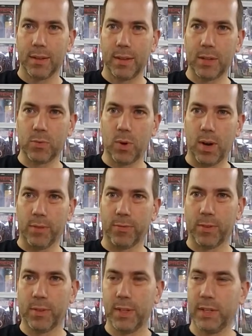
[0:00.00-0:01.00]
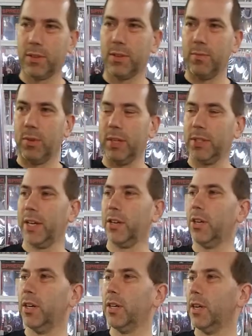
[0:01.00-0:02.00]
that's rough. That's, what is
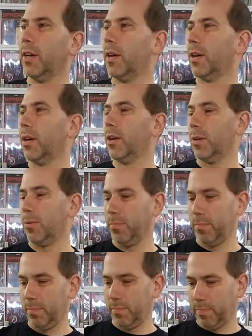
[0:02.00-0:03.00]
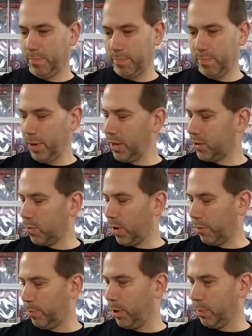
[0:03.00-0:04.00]
that, good? But it's a
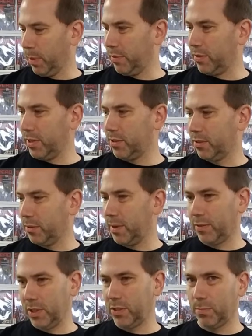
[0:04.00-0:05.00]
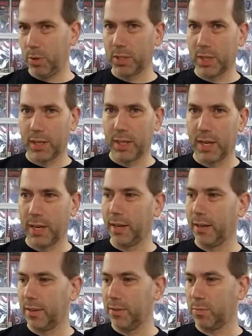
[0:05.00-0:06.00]
rough book. But I've seen some books
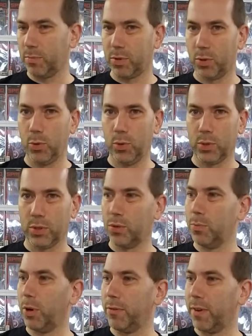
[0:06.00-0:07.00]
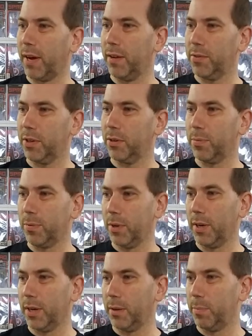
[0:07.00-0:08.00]
online, some 2s and 2.5s that are
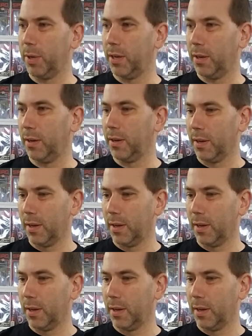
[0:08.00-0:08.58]
pretty beat.